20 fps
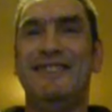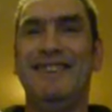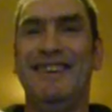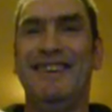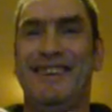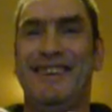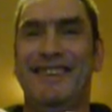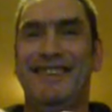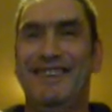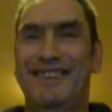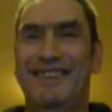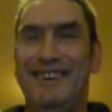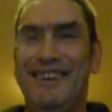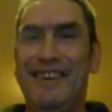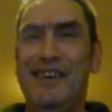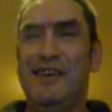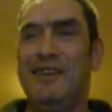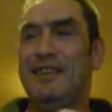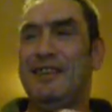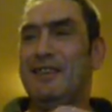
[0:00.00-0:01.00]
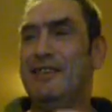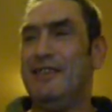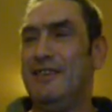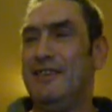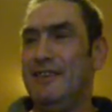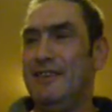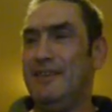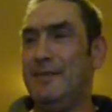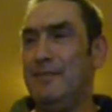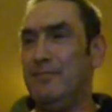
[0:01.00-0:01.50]

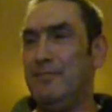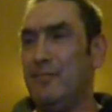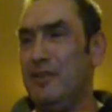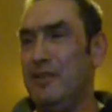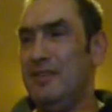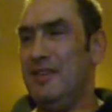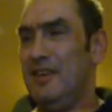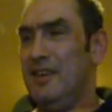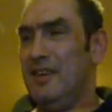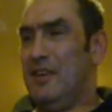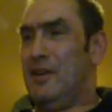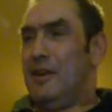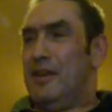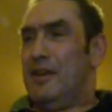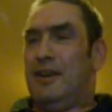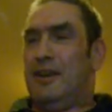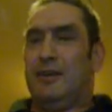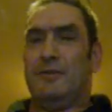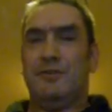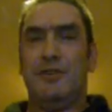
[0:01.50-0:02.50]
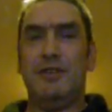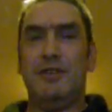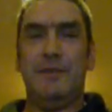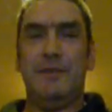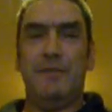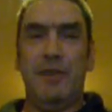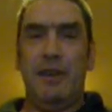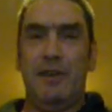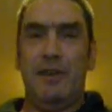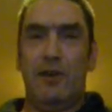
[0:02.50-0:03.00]
uh, he's a
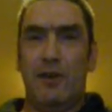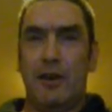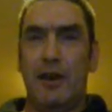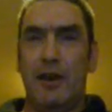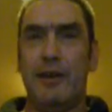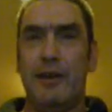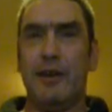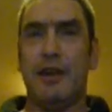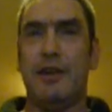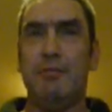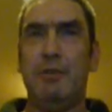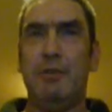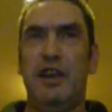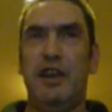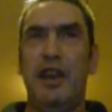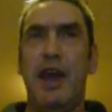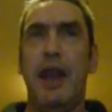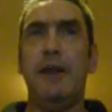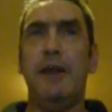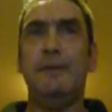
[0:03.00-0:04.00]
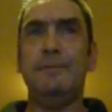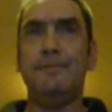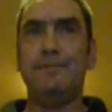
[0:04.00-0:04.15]
vlogger and a comedian.